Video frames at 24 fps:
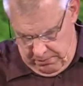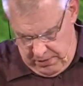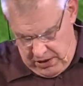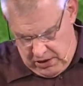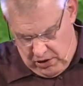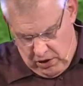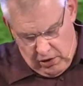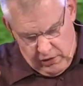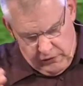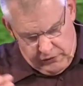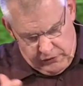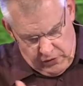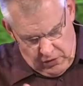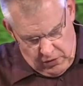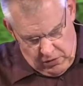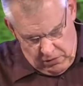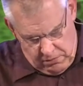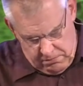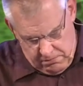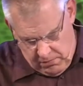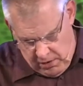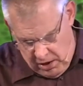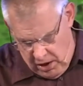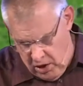because
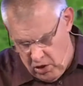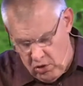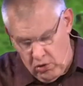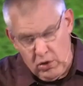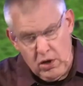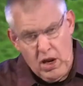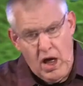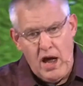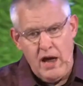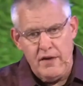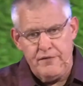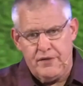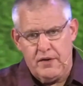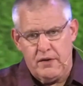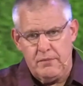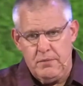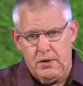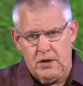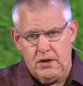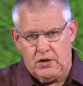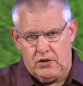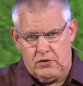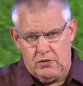my whole life I've been